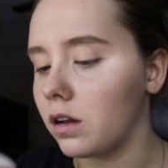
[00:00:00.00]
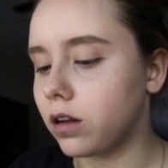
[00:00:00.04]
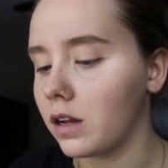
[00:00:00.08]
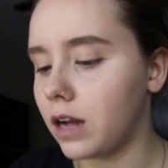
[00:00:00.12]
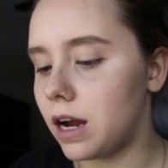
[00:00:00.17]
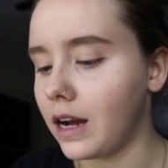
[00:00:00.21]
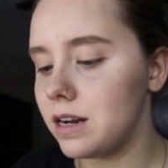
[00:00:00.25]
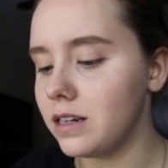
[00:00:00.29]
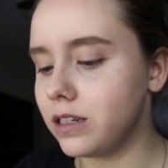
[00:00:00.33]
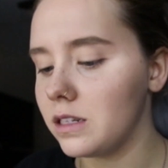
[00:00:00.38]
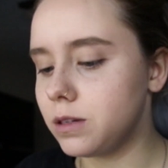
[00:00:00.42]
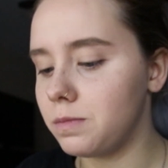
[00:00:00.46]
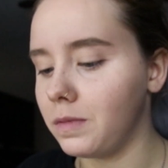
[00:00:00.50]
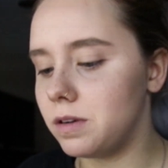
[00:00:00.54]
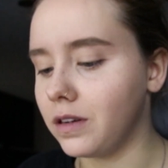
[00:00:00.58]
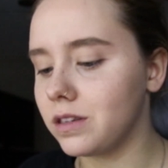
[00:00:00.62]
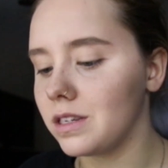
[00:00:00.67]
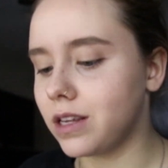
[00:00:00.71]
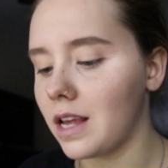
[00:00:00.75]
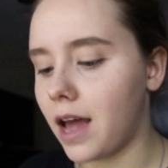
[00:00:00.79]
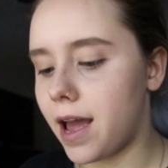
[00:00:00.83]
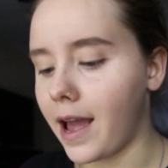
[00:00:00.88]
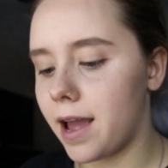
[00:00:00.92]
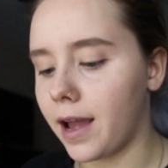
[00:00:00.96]
Kind of
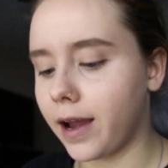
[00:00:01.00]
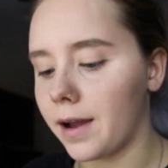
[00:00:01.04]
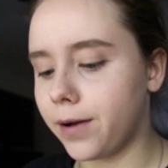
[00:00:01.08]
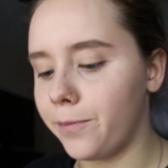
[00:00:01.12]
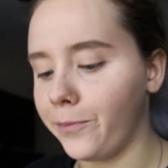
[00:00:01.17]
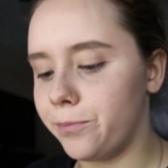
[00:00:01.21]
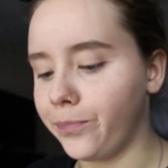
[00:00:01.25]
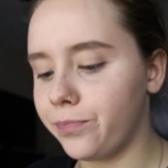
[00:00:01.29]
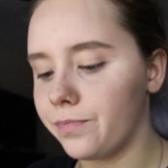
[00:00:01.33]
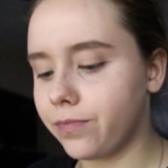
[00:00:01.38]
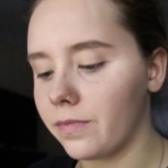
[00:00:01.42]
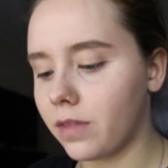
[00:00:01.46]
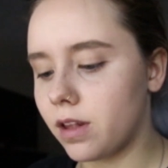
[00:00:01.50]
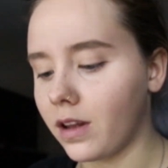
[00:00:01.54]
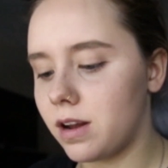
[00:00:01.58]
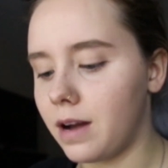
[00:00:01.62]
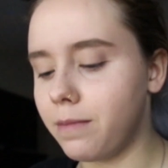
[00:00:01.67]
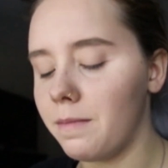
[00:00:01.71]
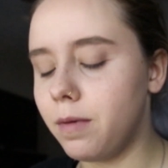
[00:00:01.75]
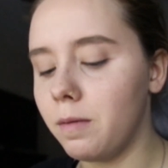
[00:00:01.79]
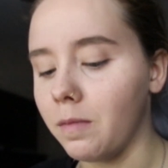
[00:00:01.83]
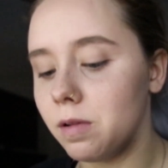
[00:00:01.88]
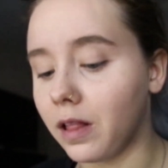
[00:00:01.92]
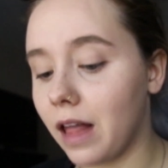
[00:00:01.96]
smells like,
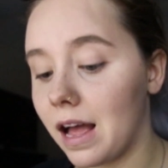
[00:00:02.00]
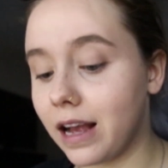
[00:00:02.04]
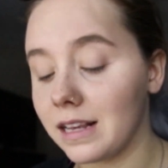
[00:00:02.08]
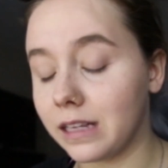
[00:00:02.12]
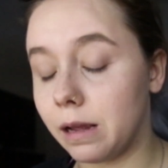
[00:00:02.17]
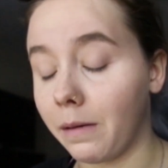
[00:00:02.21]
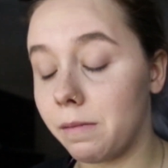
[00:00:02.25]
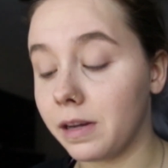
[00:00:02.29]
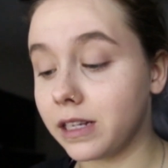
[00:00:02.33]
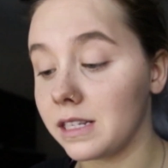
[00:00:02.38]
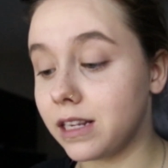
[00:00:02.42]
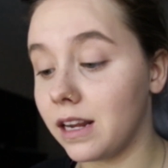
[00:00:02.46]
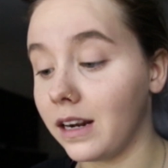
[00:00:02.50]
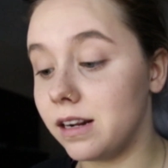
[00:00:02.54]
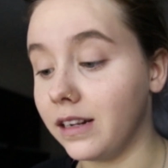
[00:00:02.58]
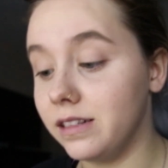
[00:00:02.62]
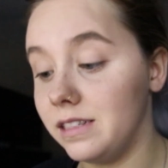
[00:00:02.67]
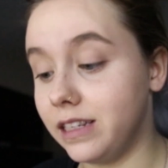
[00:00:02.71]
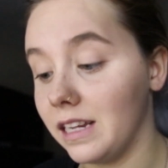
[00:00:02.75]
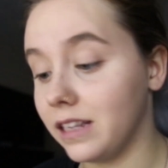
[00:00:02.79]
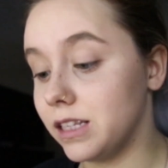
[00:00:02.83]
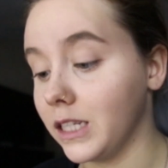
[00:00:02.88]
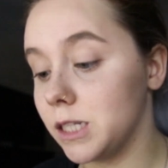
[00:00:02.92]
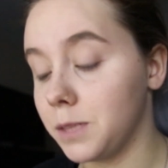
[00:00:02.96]
I remember the last time I said
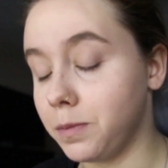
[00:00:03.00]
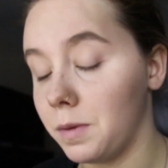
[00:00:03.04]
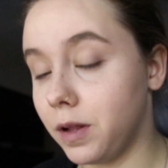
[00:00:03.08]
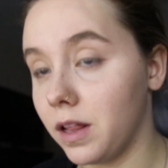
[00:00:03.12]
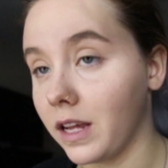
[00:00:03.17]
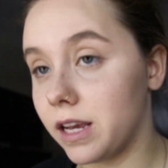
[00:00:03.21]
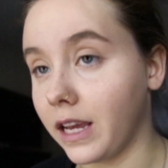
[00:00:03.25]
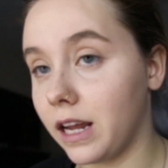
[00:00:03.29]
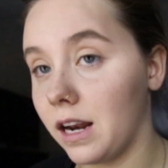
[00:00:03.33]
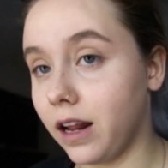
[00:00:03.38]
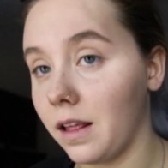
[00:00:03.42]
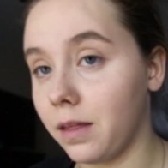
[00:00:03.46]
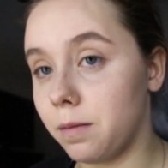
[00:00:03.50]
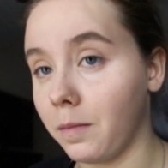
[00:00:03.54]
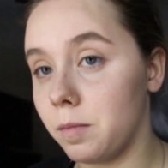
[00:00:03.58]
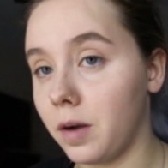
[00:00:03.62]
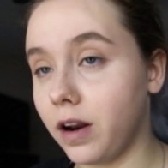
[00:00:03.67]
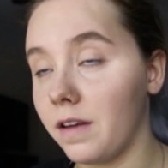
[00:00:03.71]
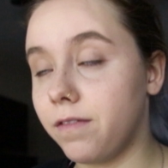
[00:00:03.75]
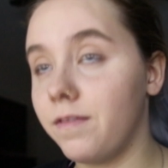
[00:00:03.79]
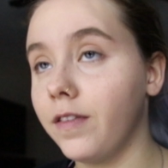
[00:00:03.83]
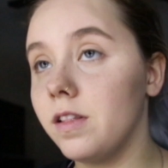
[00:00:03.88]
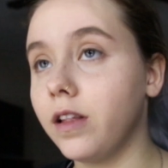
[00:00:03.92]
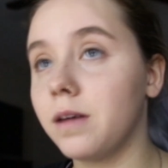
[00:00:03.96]
it didn't smell like anything,
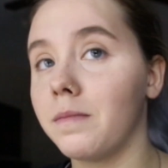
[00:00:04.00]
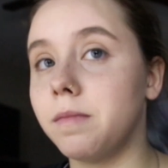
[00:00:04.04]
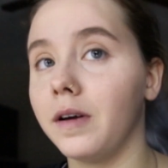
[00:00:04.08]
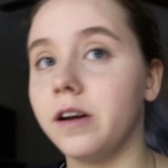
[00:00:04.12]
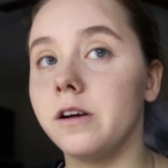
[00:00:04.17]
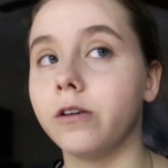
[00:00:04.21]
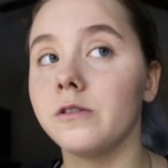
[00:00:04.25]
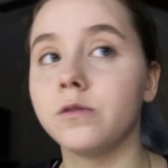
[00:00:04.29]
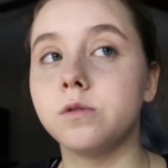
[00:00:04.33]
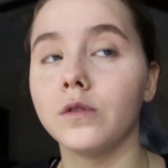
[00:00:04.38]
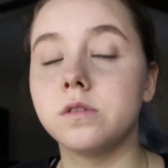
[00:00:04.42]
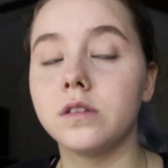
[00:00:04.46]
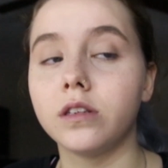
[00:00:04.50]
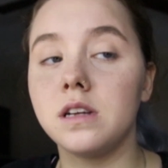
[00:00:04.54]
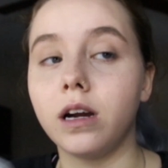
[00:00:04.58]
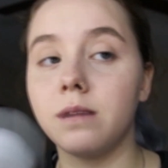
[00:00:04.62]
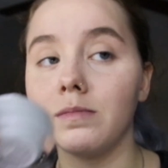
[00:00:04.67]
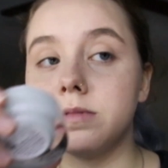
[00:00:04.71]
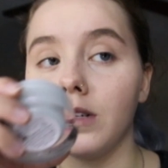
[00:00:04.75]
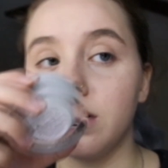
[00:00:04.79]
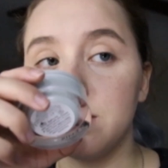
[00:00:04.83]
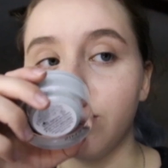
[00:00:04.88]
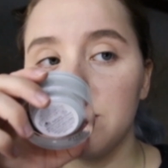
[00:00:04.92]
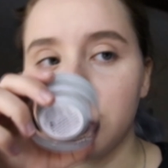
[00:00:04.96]
but I feel like my nose was
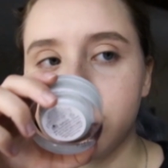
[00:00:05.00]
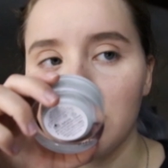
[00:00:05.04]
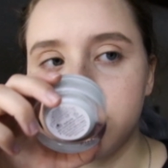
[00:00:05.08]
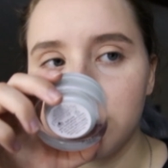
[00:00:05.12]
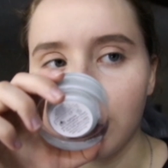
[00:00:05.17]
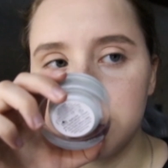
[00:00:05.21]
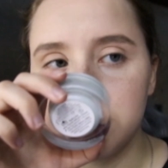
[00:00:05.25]
stopped up.